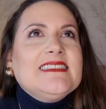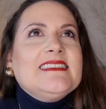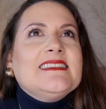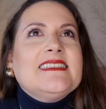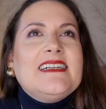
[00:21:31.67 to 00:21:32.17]

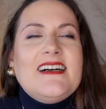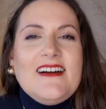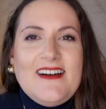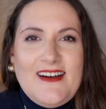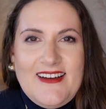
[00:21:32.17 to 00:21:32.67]

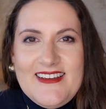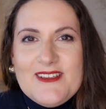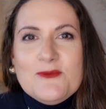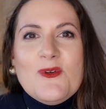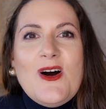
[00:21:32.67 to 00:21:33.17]
Ah,
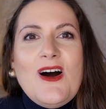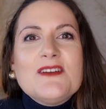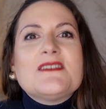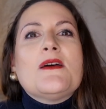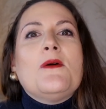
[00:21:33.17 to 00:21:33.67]
it
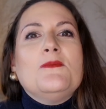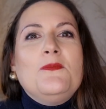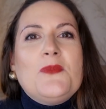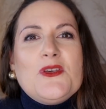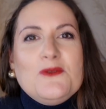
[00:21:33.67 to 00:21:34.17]
was
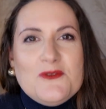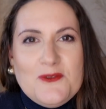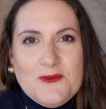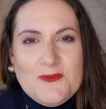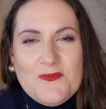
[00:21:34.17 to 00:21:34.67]

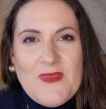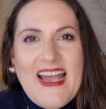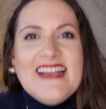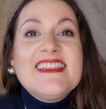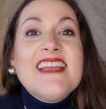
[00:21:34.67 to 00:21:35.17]
beautiful.
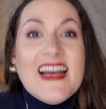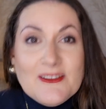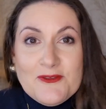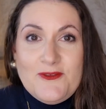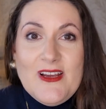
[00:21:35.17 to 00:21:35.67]
And
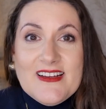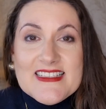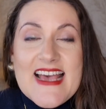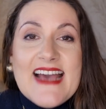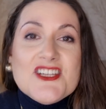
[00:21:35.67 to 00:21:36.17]
that
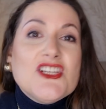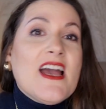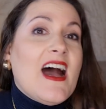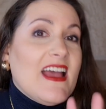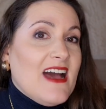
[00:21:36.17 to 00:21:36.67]
fragrance,
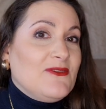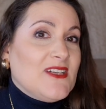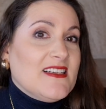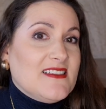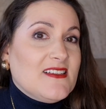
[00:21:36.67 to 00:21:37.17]
actually, I have
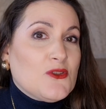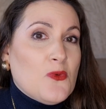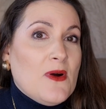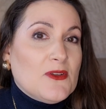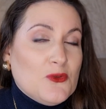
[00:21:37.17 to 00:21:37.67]
tested
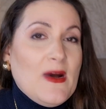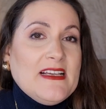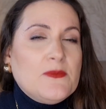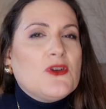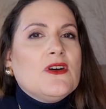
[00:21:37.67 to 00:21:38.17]

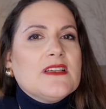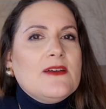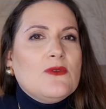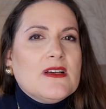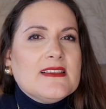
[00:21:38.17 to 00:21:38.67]
twice because
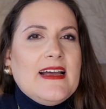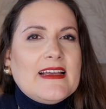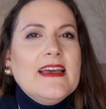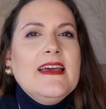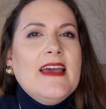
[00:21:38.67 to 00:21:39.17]
I was
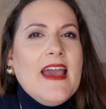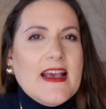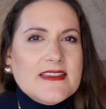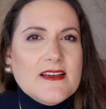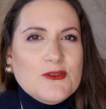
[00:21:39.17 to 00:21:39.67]
like,
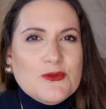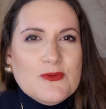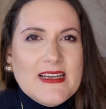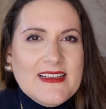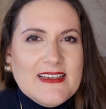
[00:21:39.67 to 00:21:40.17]
is it
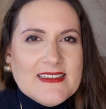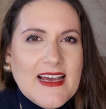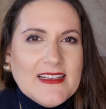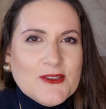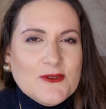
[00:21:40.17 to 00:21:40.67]
really
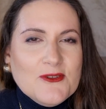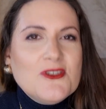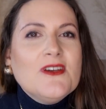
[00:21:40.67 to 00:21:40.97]
that good?